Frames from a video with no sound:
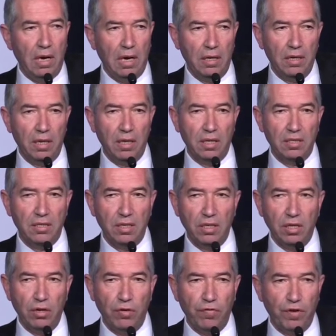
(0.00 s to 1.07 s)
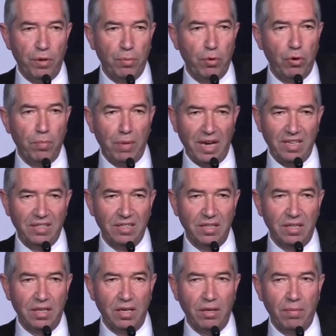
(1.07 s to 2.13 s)
and in the city of Hebron, my
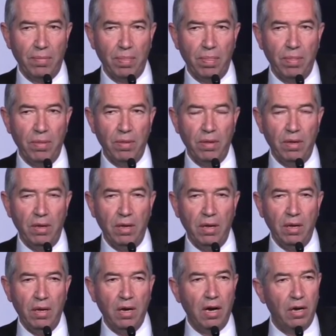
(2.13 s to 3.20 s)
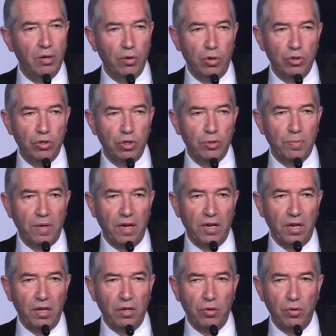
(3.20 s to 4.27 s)
city, and also
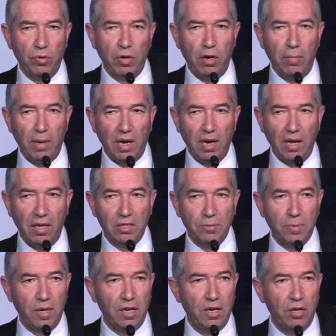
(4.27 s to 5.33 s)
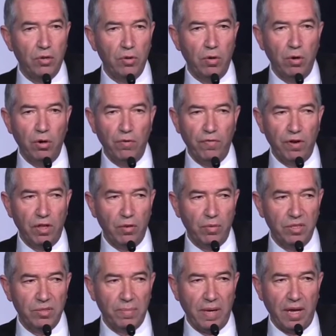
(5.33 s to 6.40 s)
spread it to Ramallah, spread it to all over the
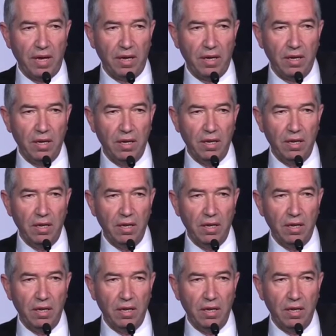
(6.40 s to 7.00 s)
West Bank.